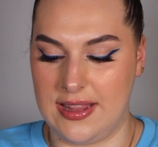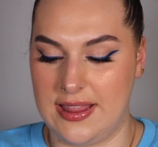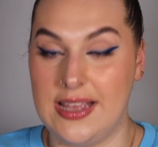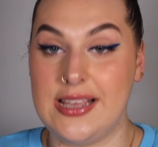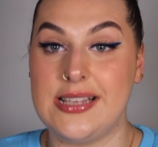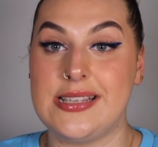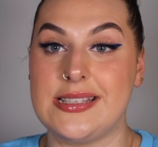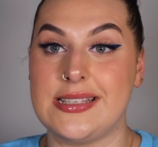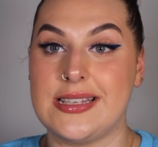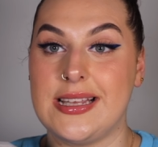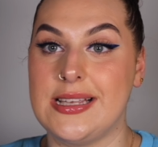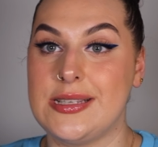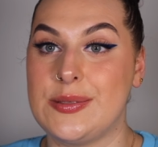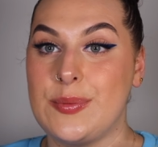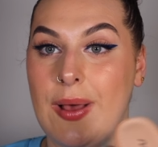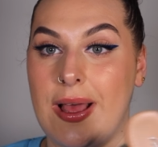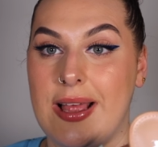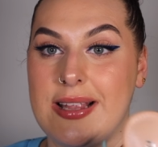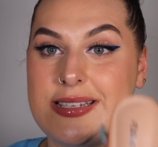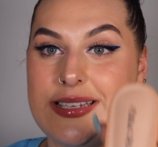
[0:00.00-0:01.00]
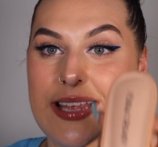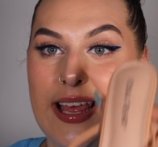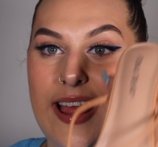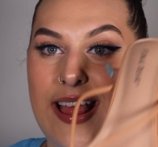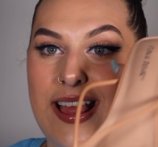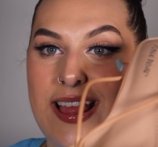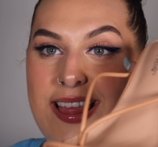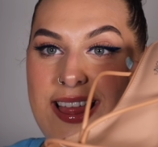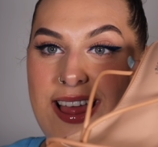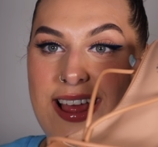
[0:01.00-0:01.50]
this is what
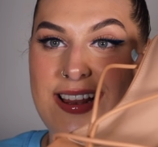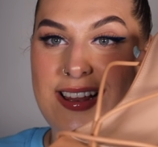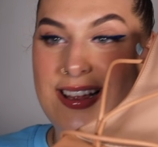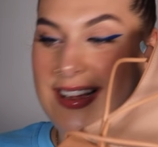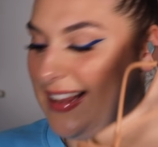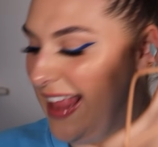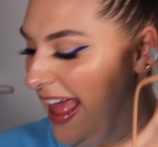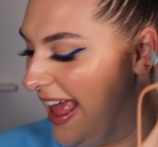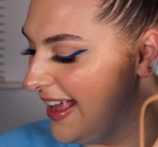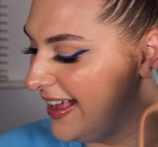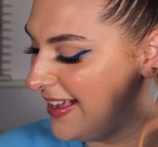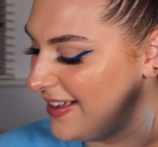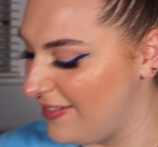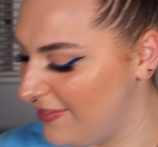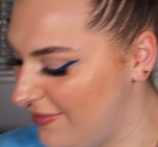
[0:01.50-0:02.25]
they look like.